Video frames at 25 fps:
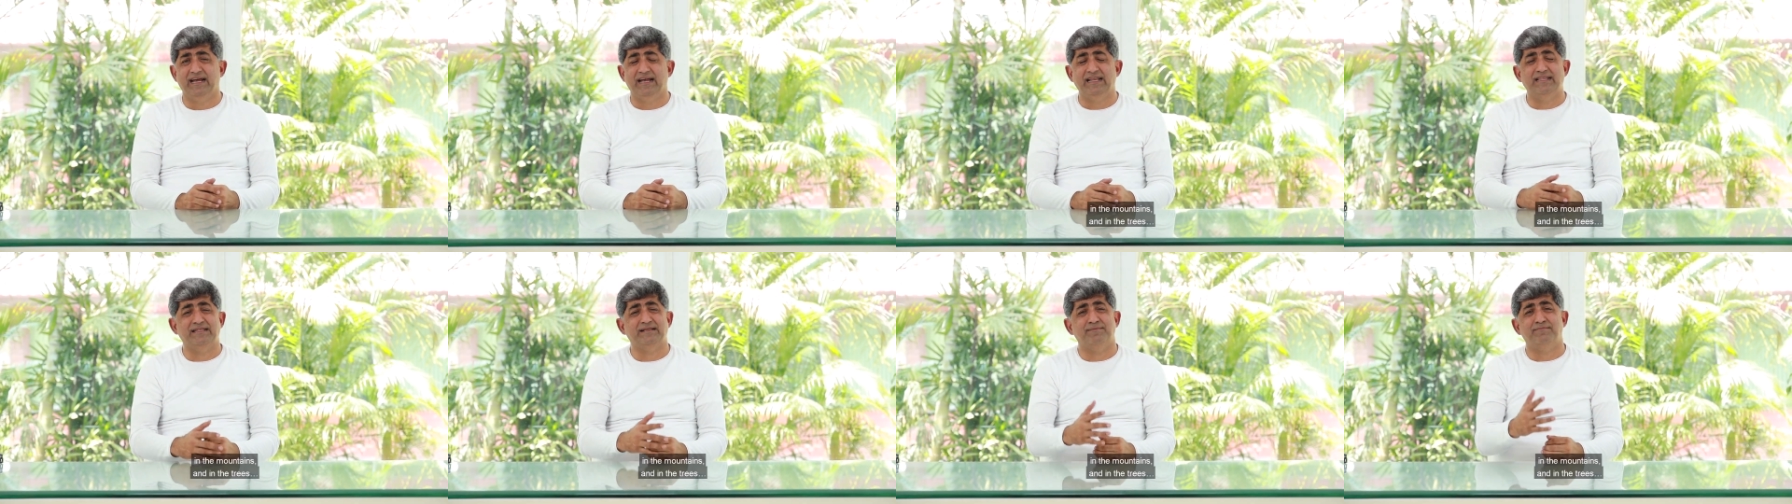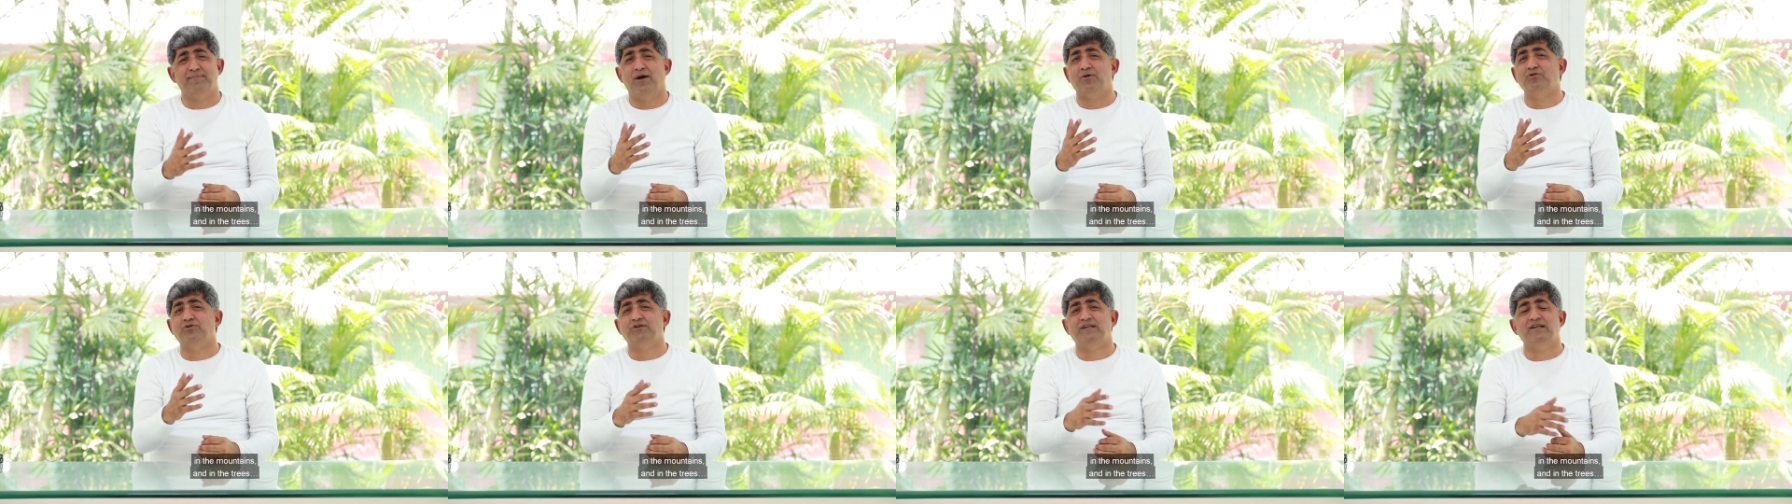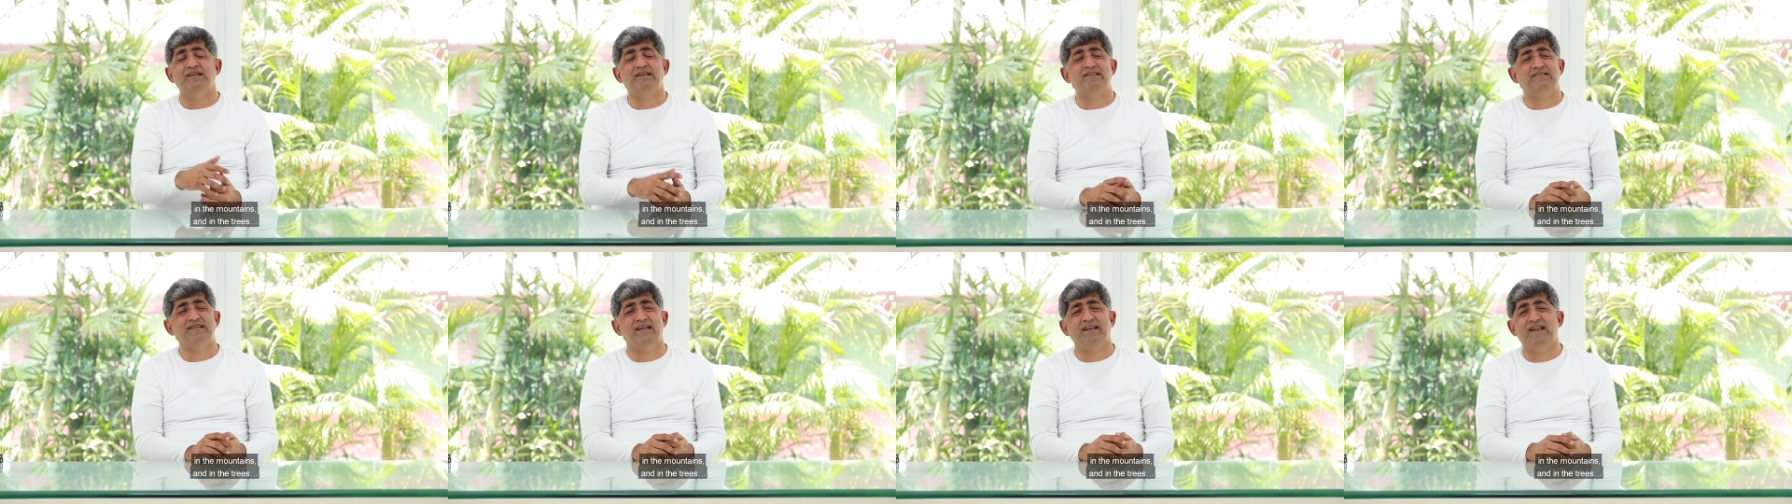in the
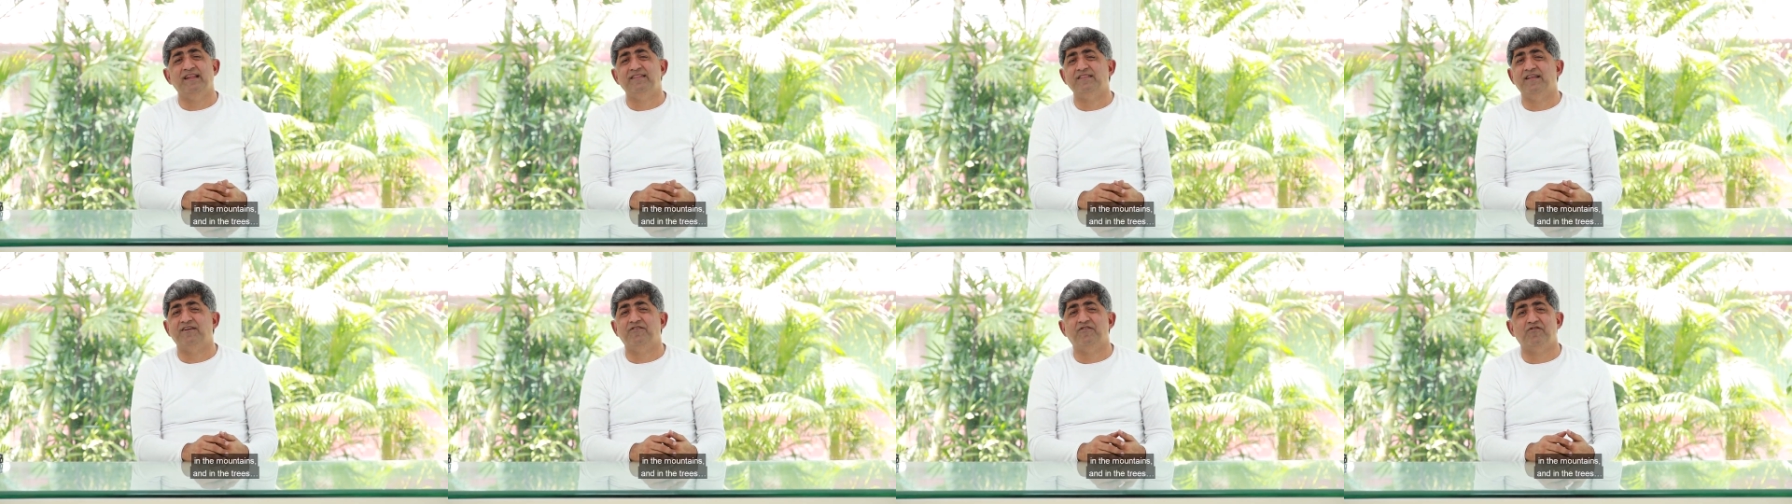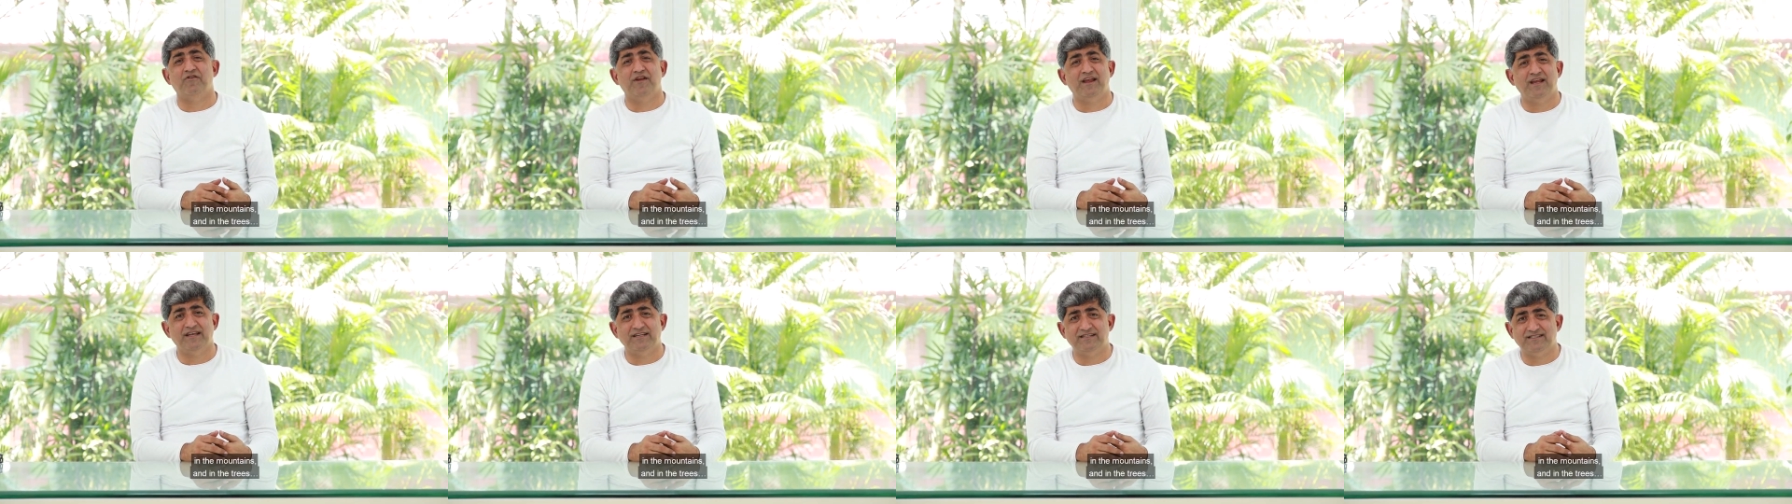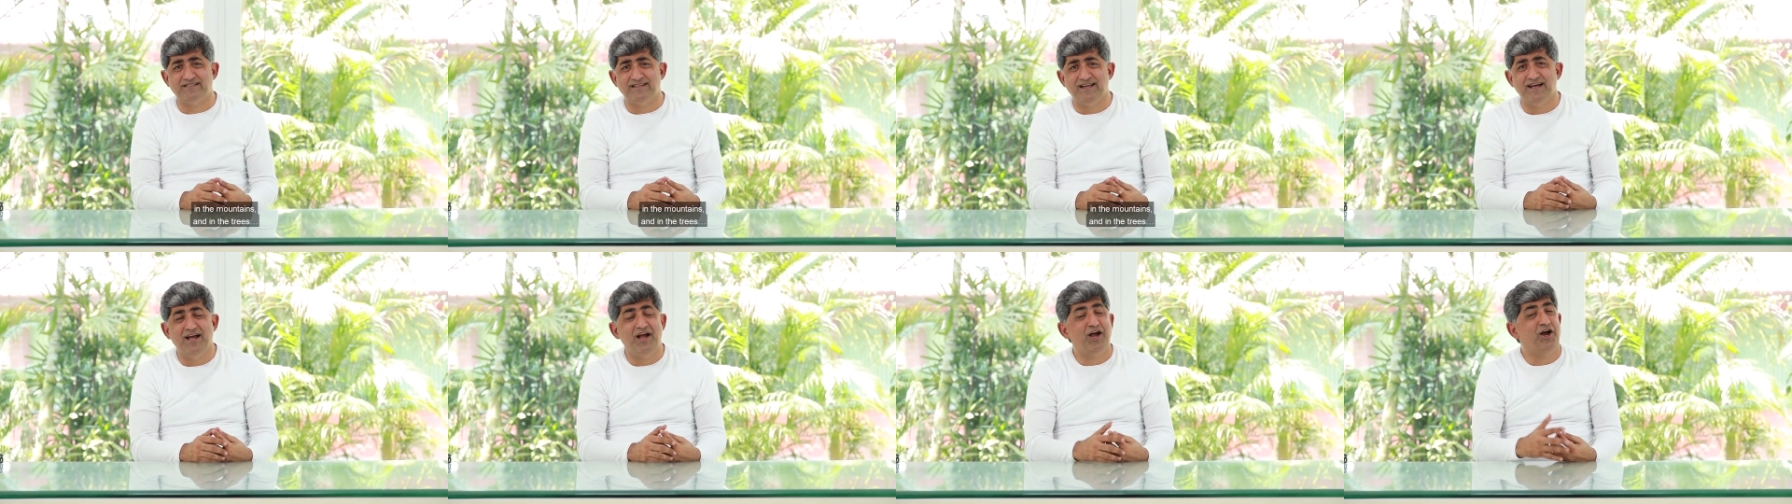mountains, and in the
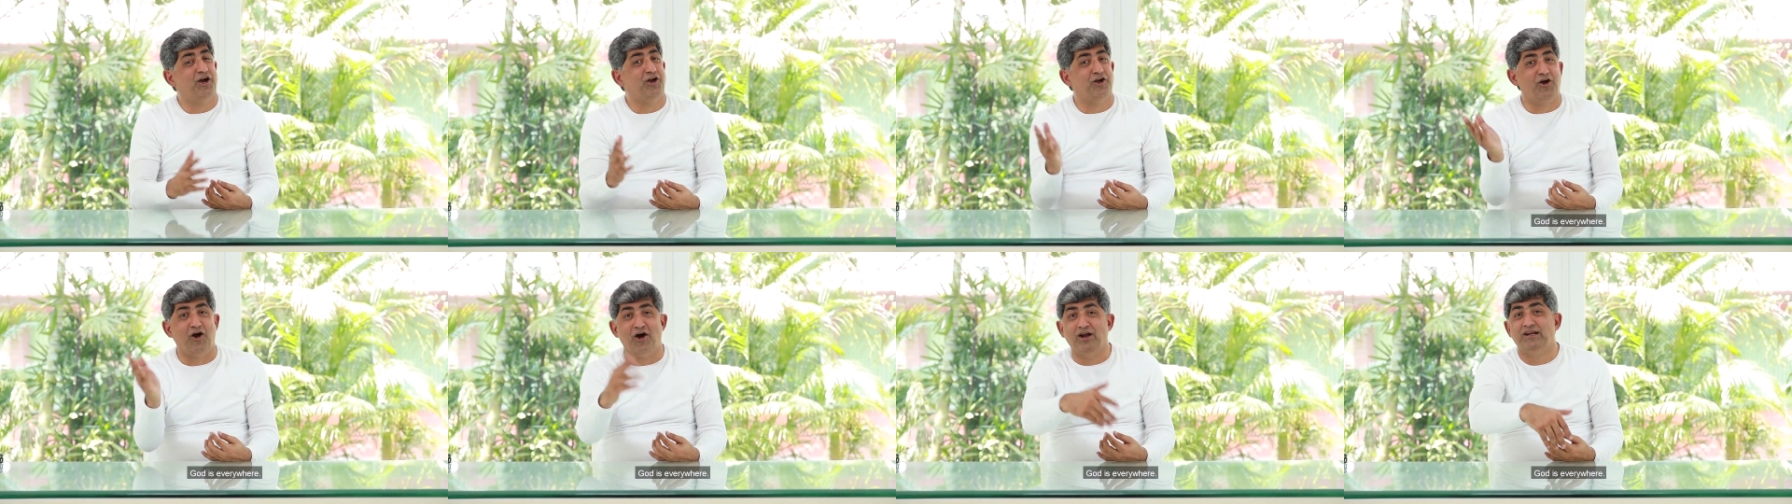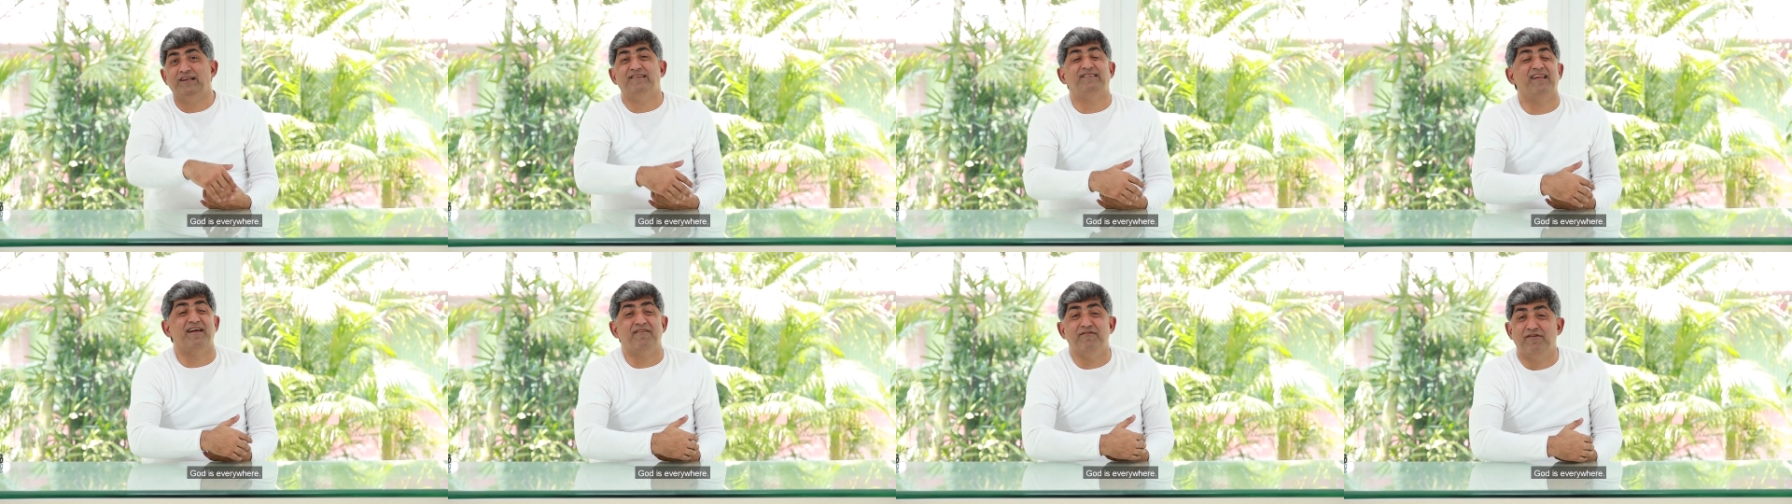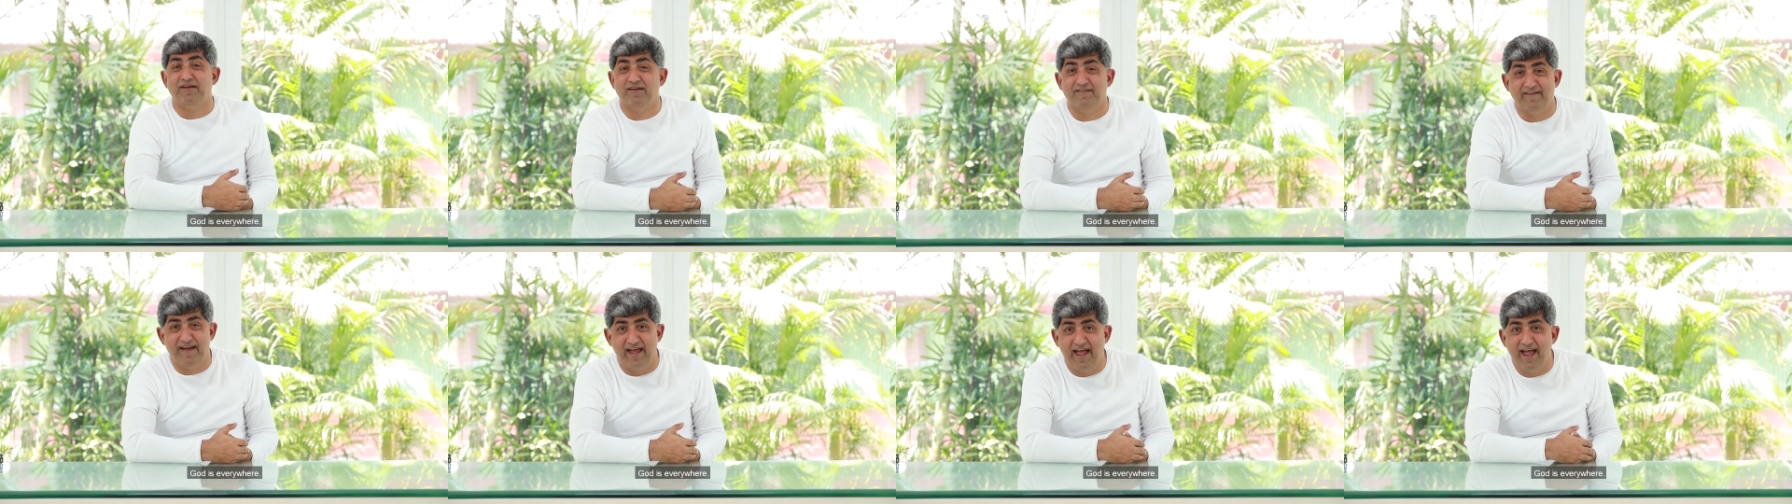trees. God is
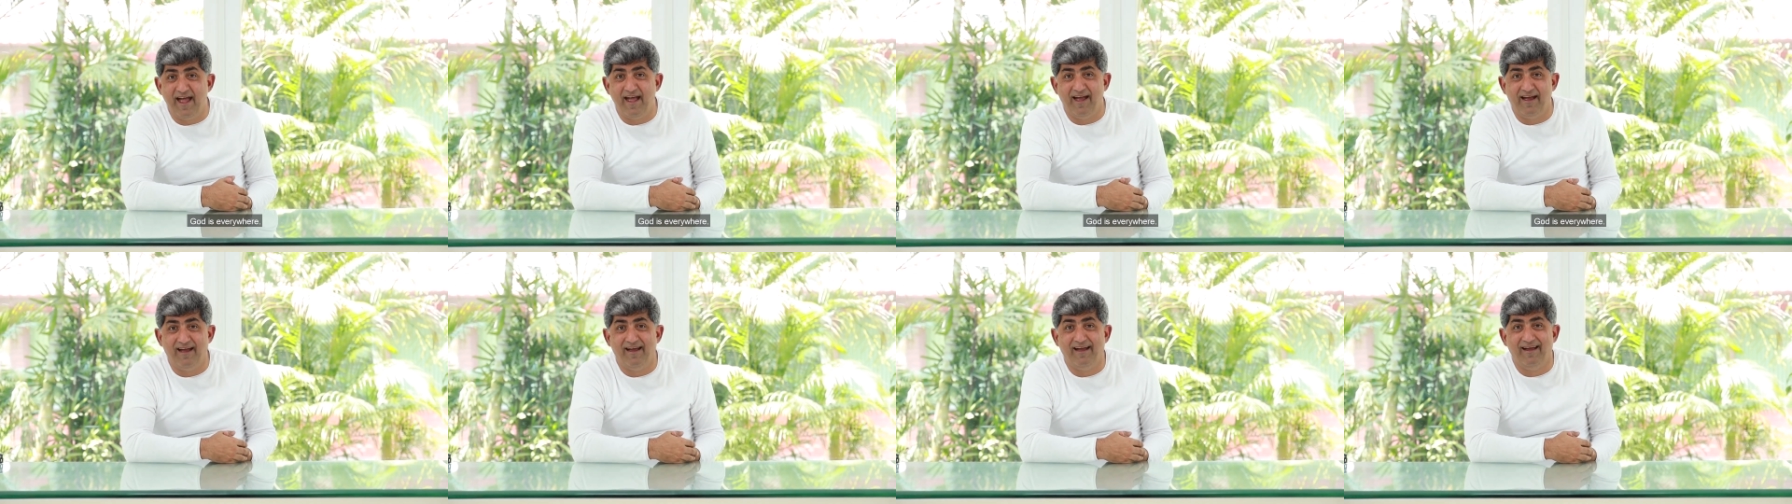everywhere.